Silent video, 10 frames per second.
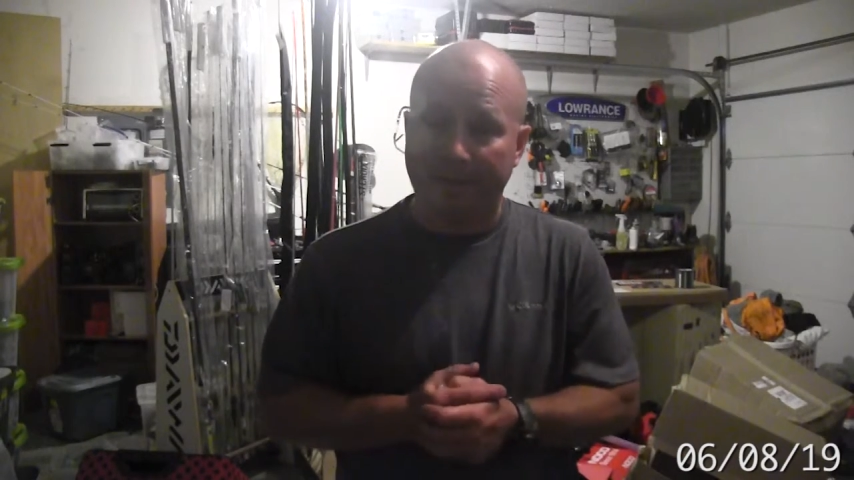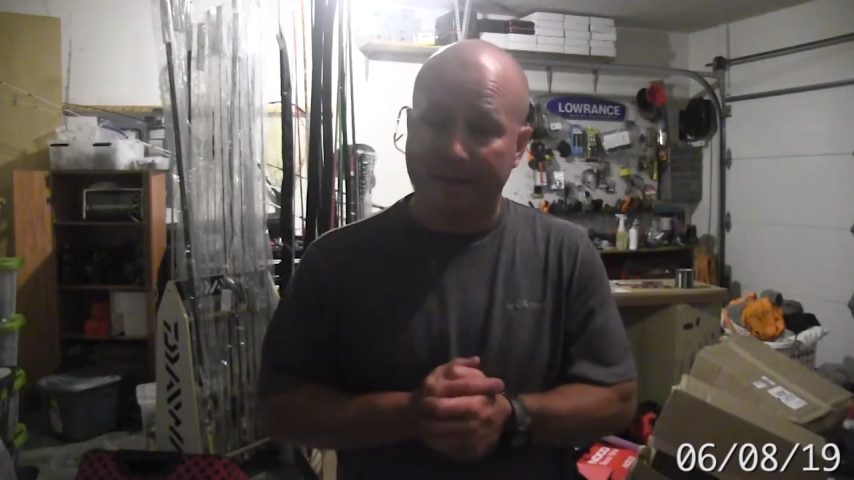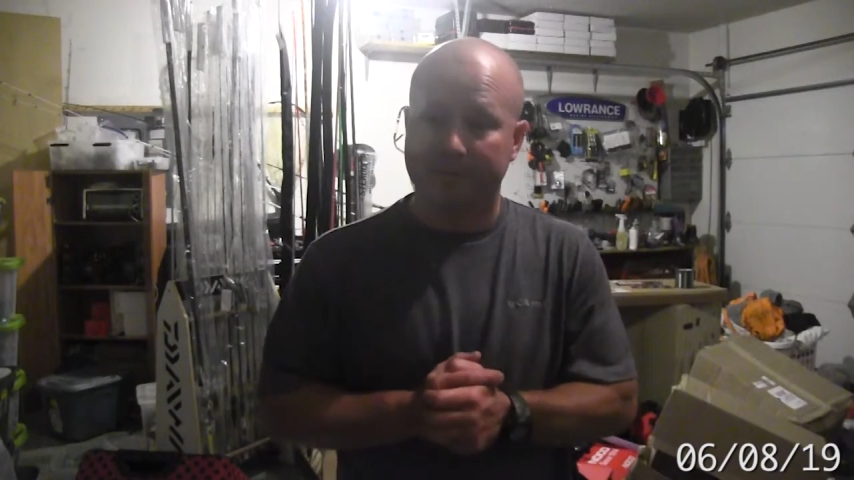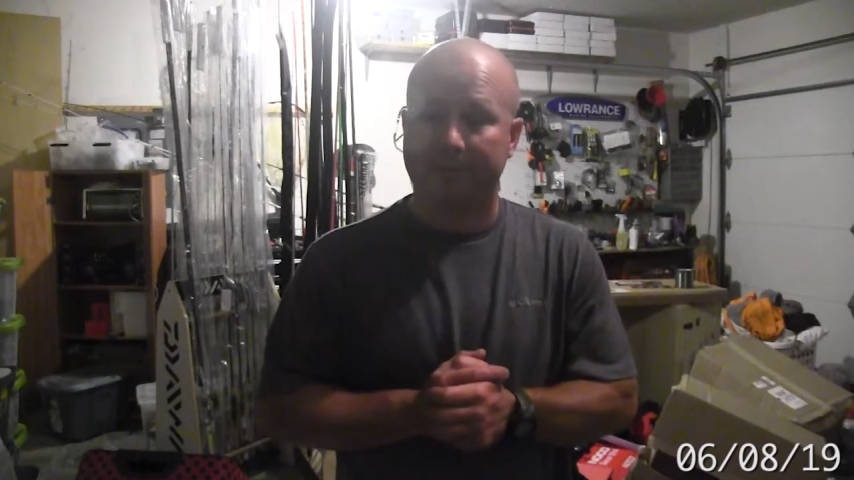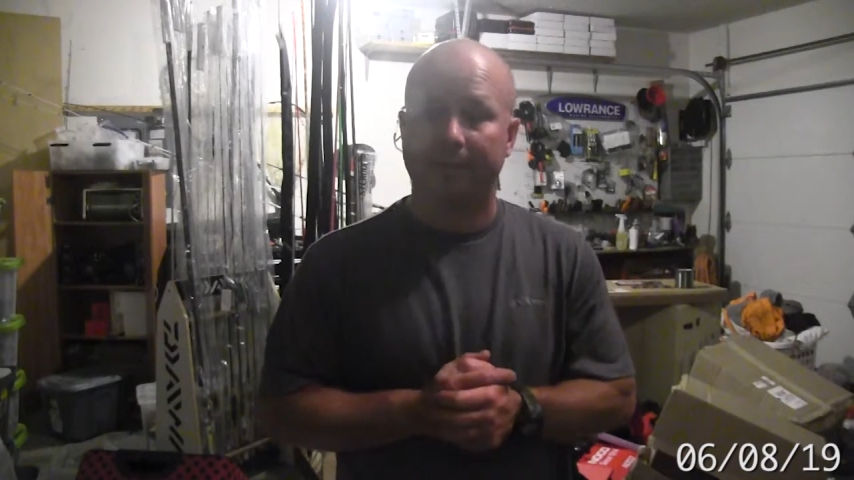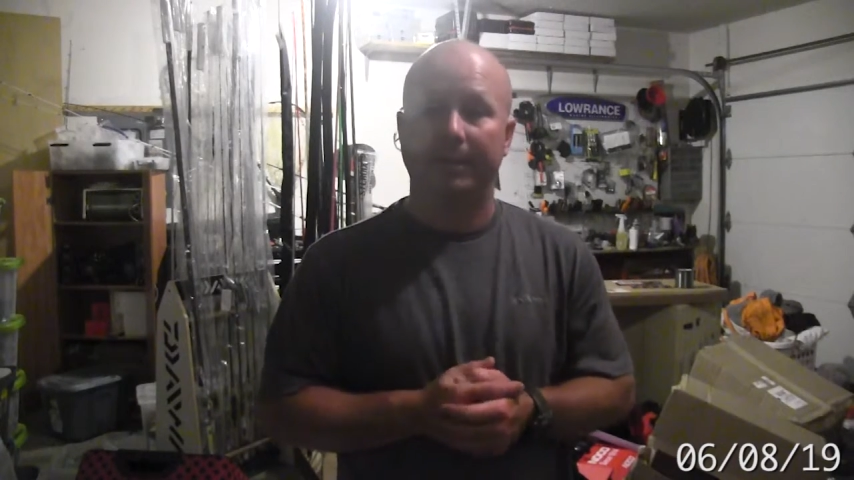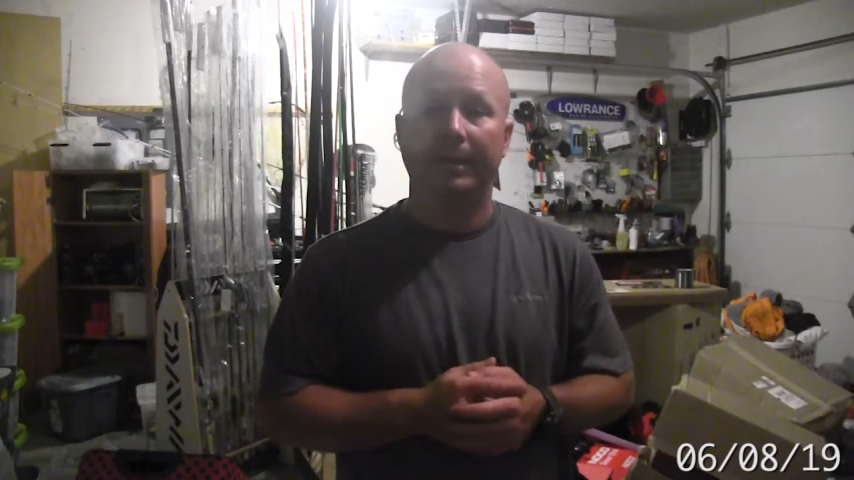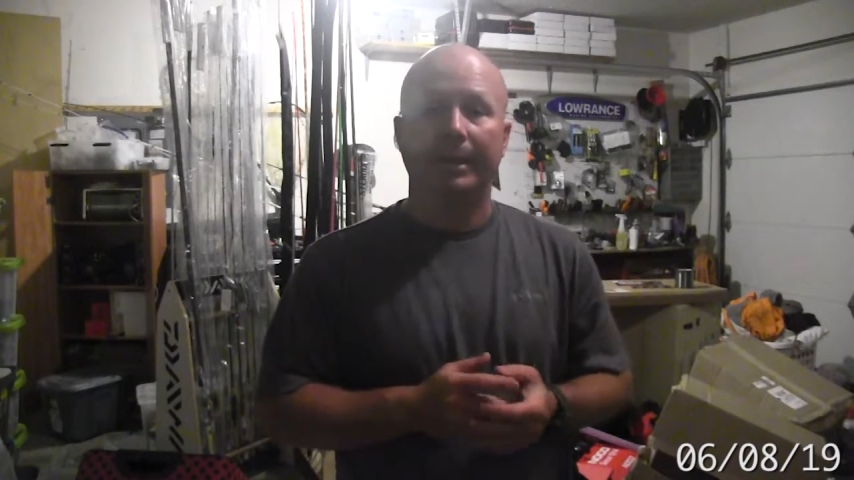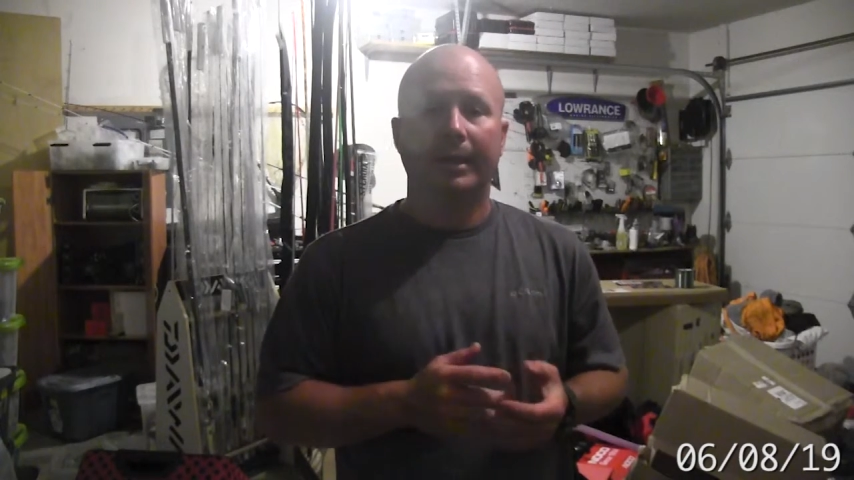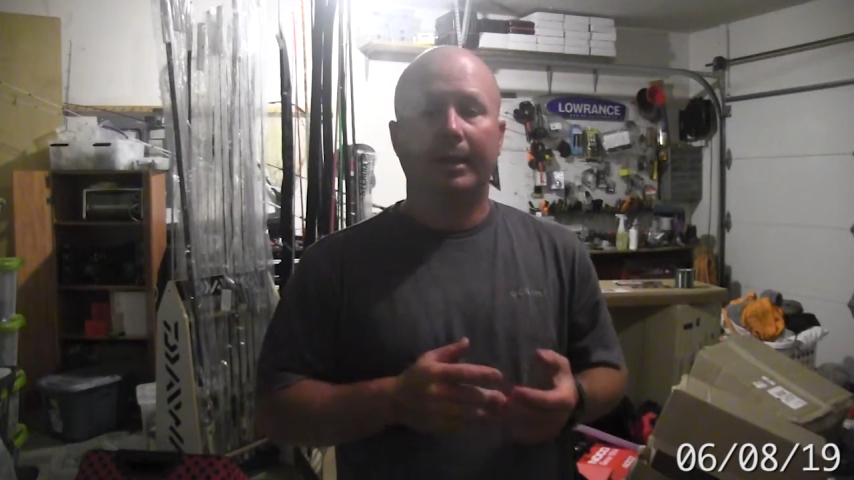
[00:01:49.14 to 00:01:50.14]
best.
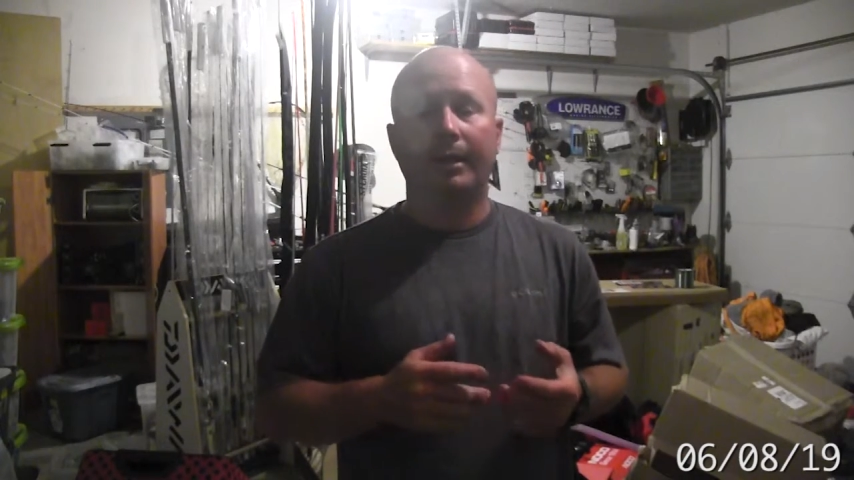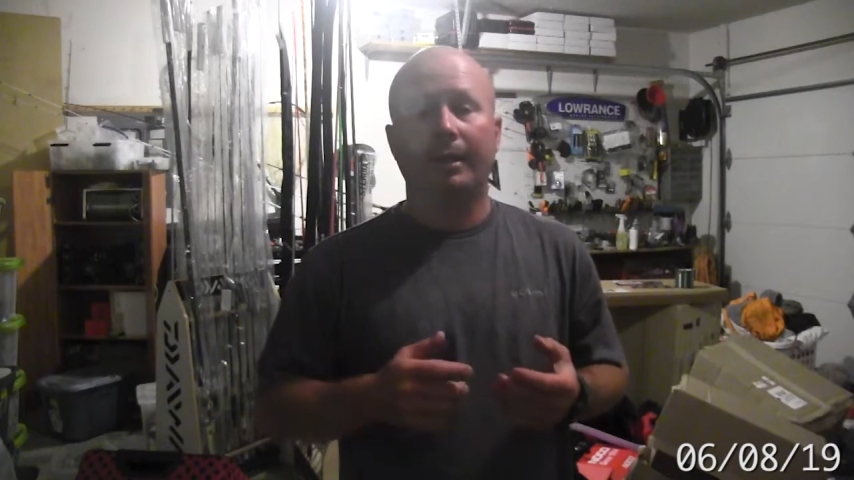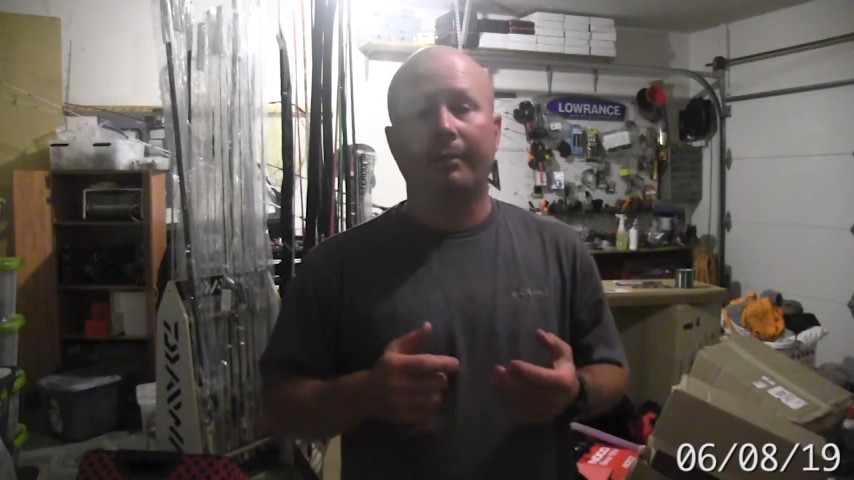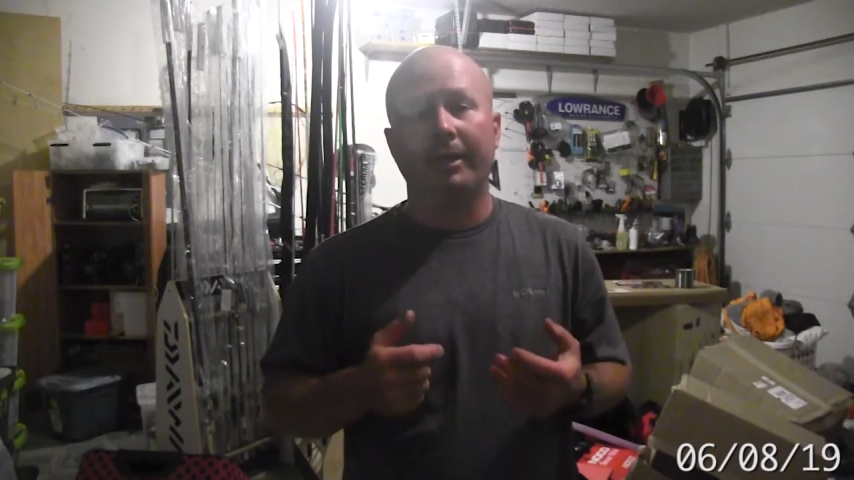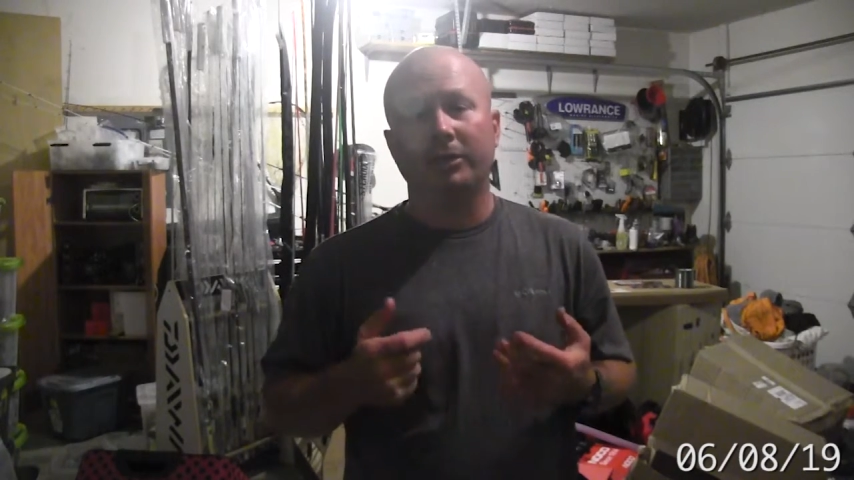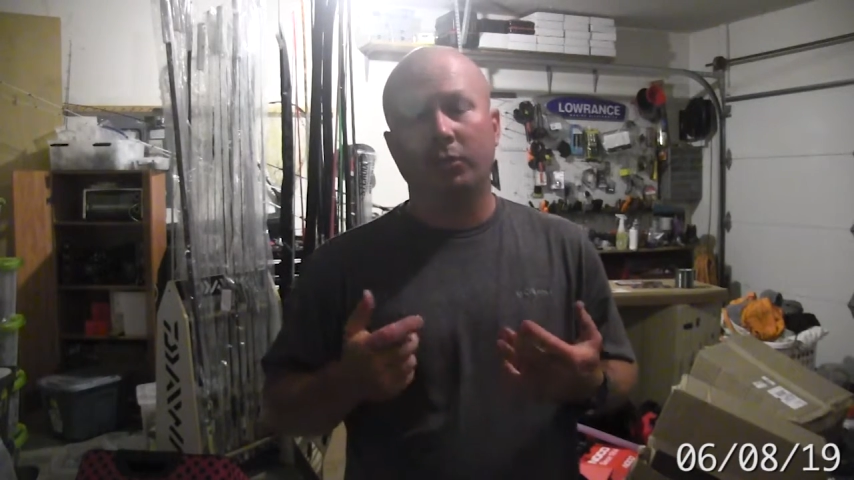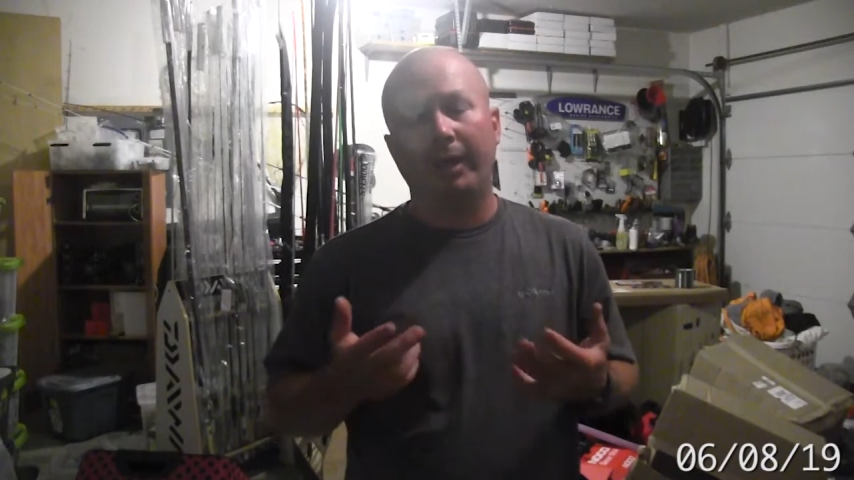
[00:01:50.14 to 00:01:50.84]
As